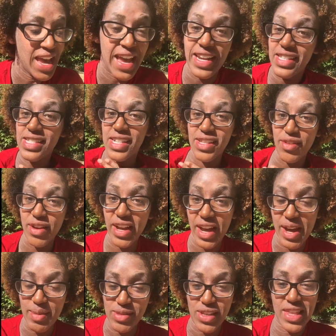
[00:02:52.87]
and it's clearing
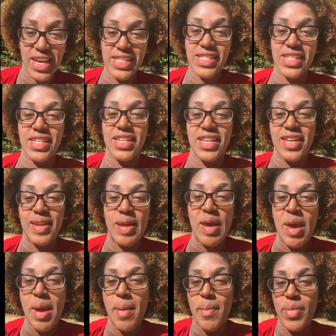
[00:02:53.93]
up, so that's good.
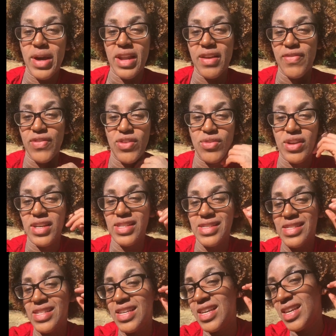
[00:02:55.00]
But if you can
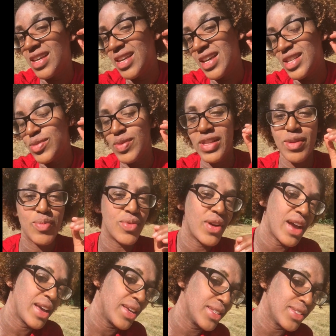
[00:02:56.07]
see, it's really
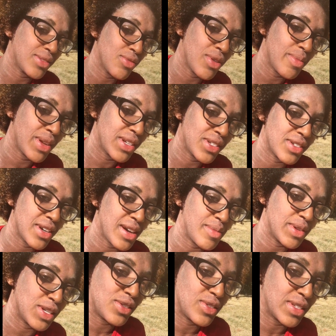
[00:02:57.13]
bright, so I'm not sure how
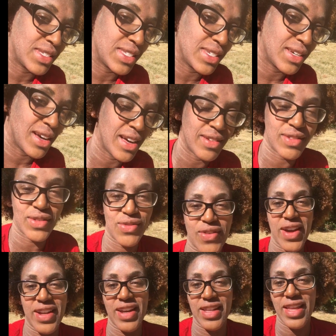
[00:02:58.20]
much you can see. I'll have to
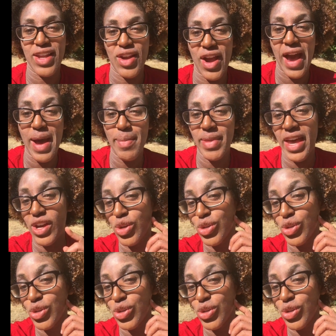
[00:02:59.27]
find out later. I'm like